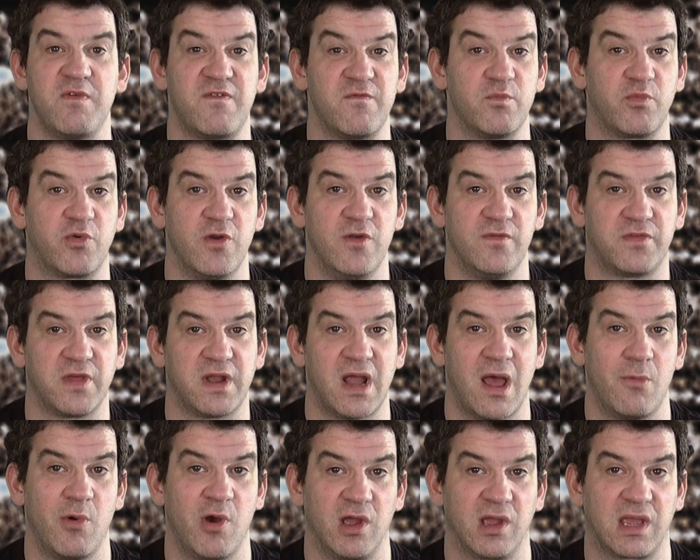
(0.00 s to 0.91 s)
we've improved the
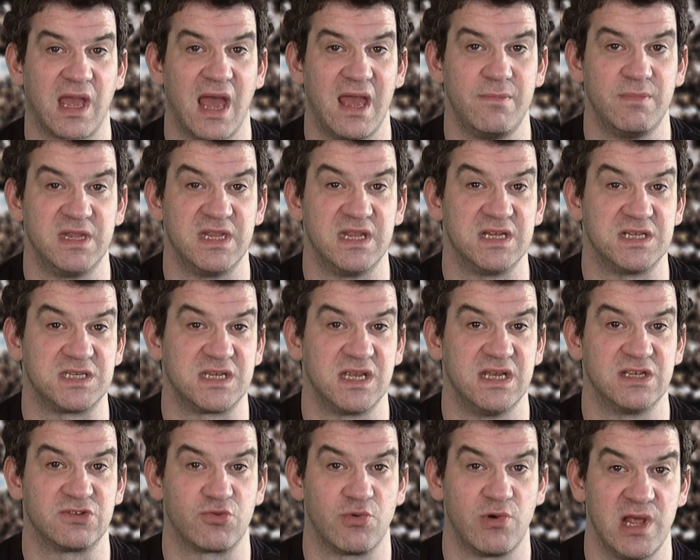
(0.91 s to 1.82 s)
network game in this
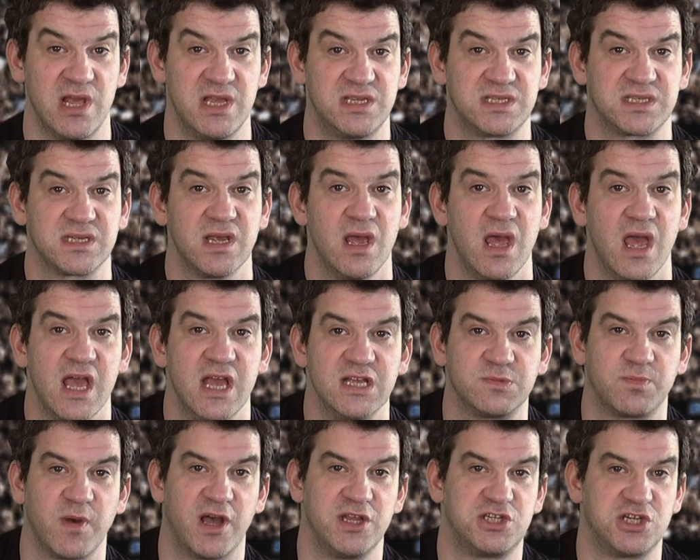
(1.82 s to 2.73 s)
year's release
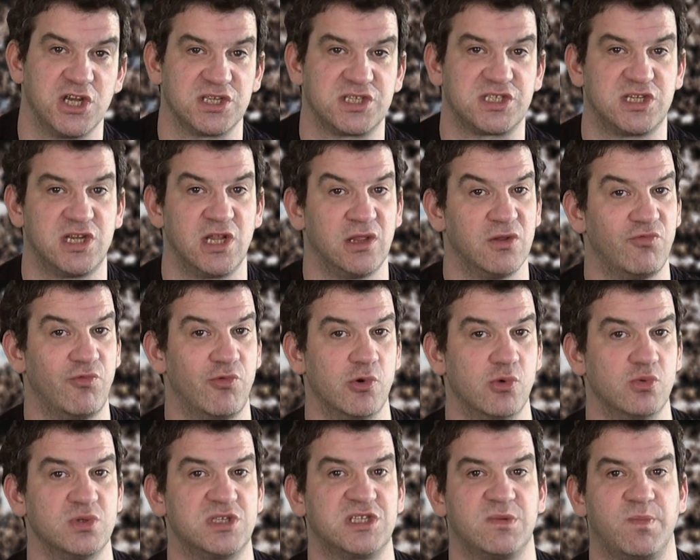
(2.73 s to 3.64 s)
is by adjusting the
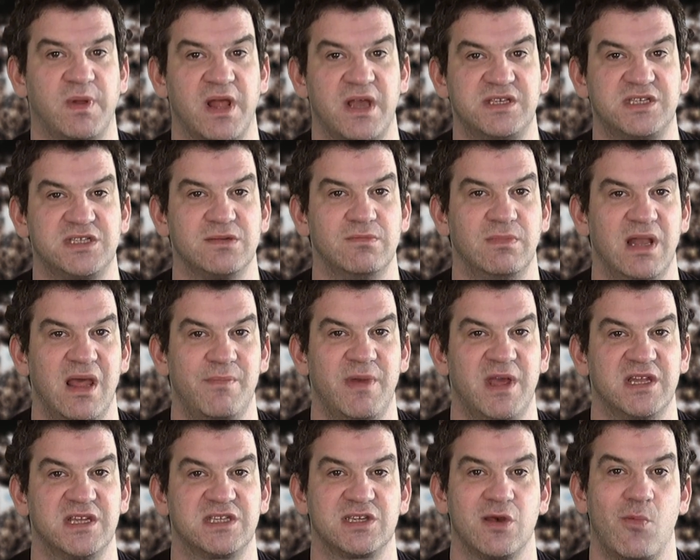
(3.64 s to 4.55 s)
rules to place some
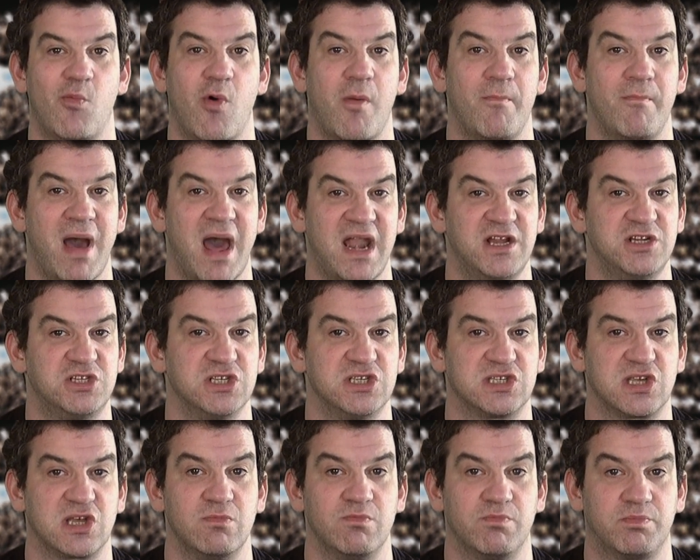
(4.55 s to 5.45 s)
limits on what
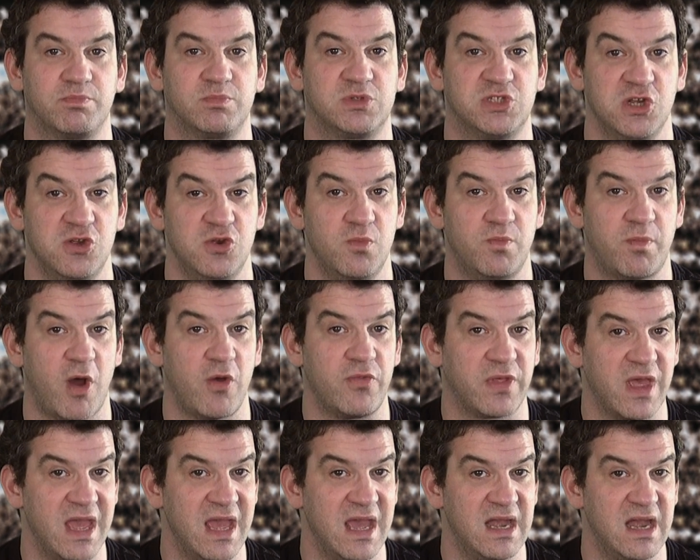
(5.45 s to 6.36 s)
managers can do
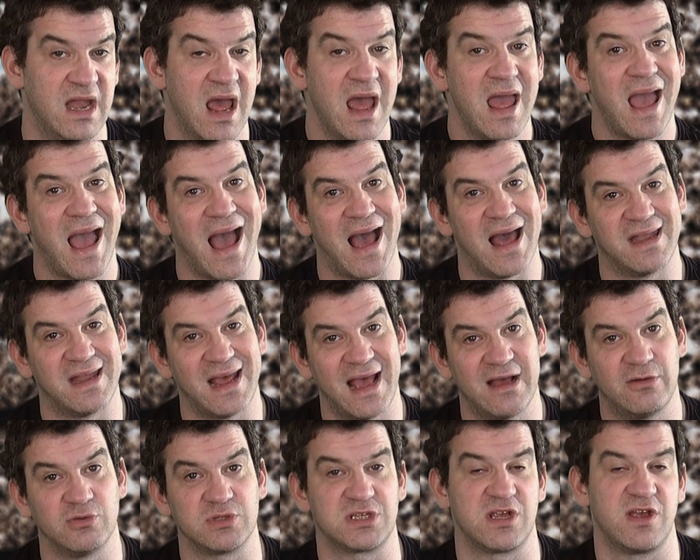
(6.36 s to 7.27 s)
both in and
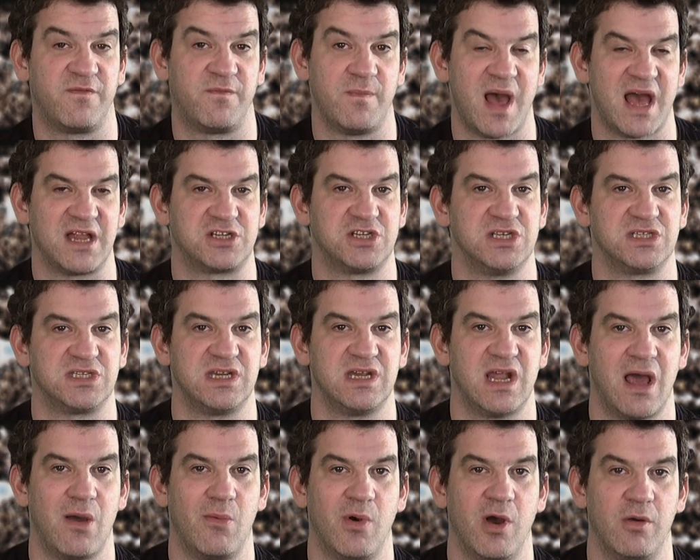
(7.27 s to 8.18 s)
out of matches
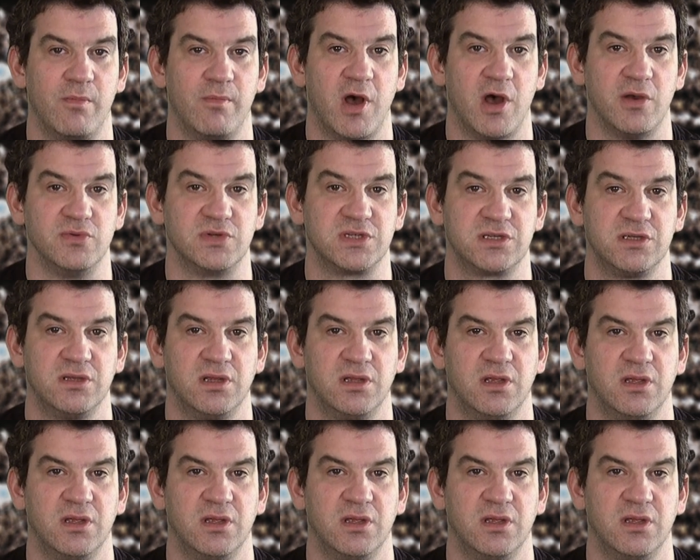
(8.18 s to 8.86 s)
in network mode.